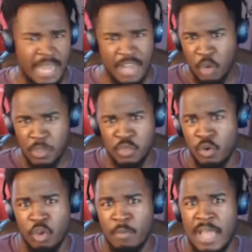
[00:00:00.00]
But I know what's
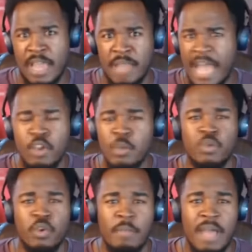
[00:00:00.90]
going on behind that. I know what's
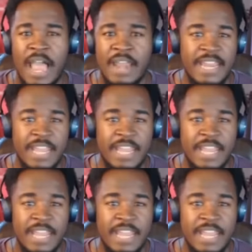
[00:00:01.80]
going on behind that.